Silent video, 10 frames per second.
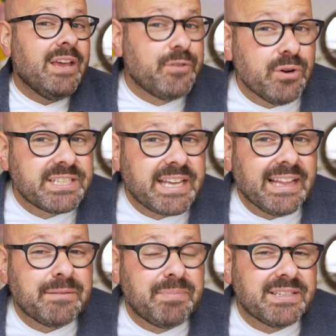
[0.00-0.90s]
If you're a
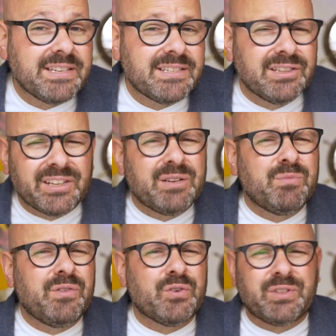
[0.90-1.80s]
scaling business looking to
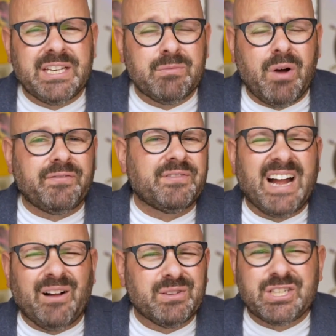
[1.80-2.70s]
move your team off of
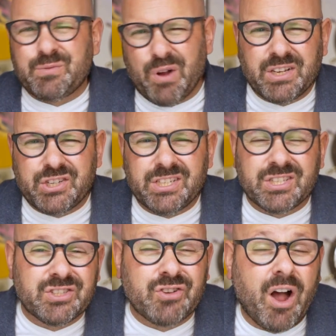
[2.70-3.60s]
countless spreadsheets
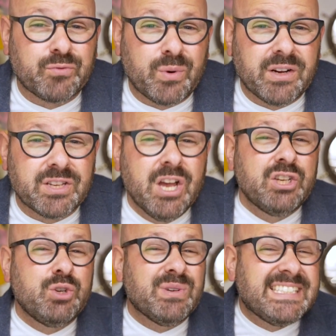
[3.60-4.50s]
and softwares
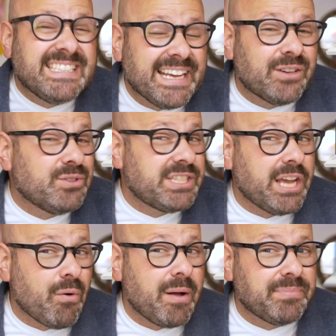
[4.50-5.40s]
to a single
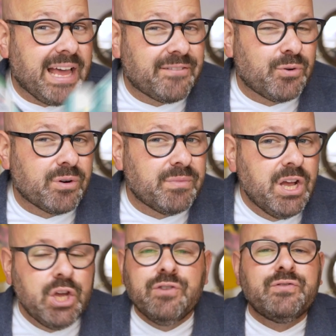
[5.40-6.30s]
CRM platform,
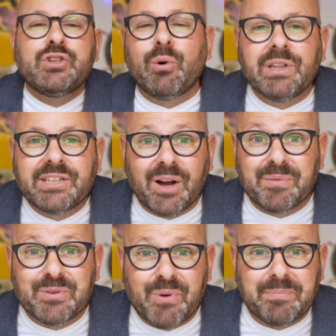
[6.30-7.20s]
you've totally come
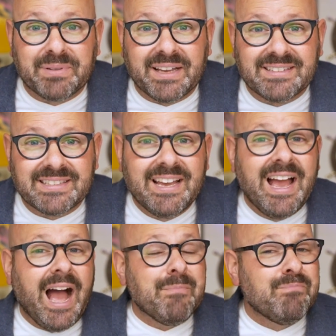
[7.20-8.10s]
to the right place.
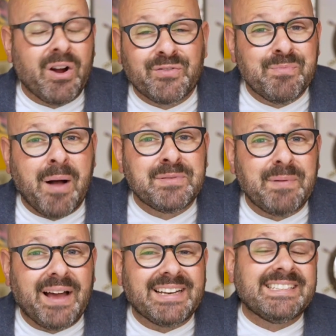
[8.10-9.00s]
I'm Mark from
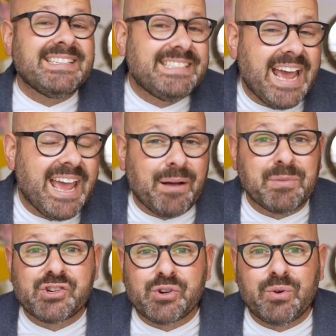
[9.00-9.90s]
HubSpot, and today I'm
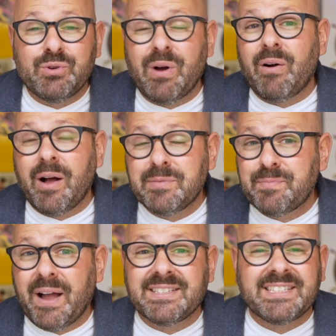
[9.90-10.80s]
going to show you how
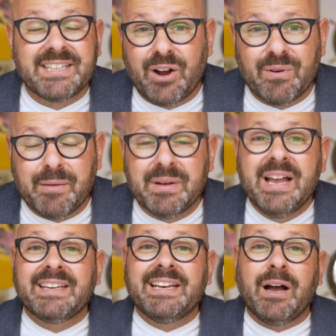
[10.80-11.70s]
HubSpot's CRM
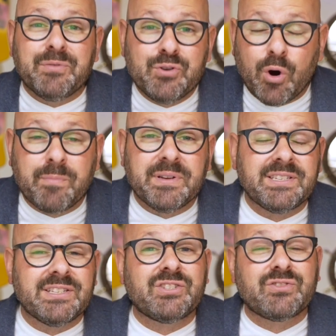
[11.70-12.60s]
can help your
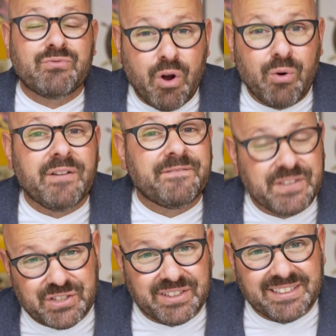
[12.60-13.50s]
business grow
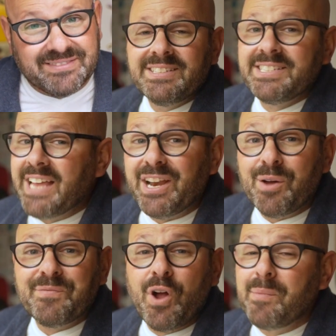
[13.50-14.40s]
efficiently. To sign
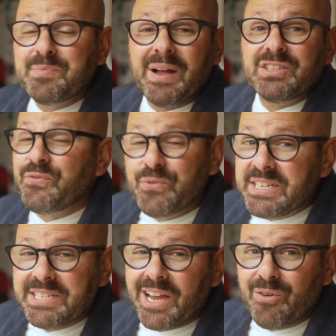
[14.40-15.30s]
up for HubSpot's free
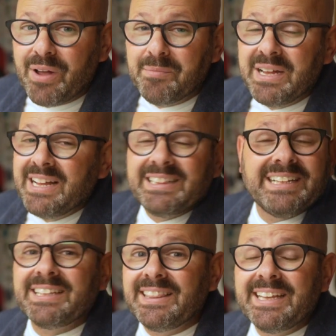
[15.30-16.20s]
CRM,
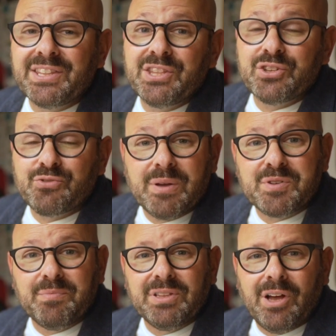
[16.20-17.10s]
click the link in the
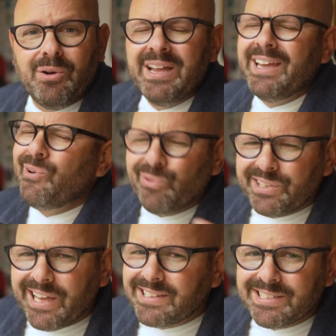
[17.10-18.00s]
description below. It
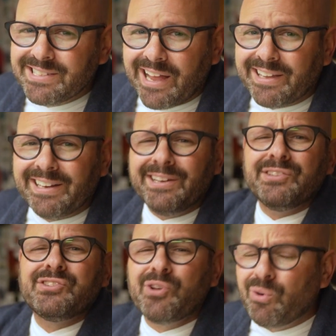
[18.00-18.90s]
only takes a second and
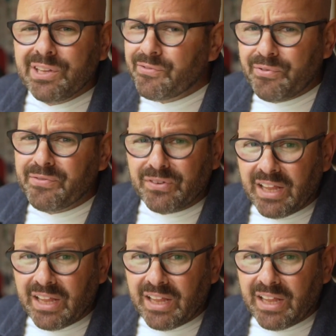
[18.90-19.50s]
it's totally free for